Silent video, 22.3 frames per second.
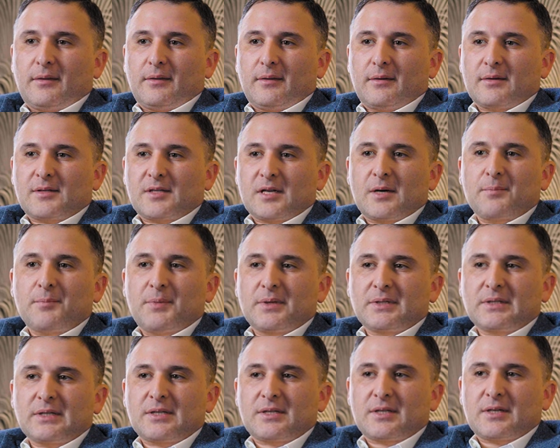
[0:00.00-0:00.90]
Some
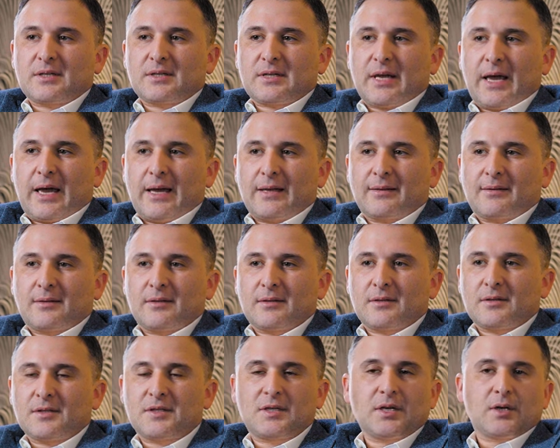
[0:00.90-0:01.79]
businesses had
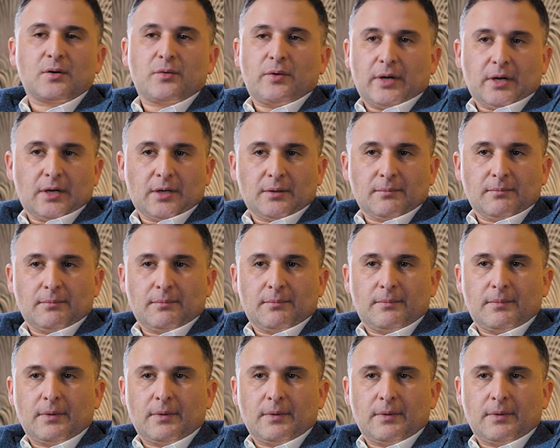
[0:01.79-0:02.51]
zero income,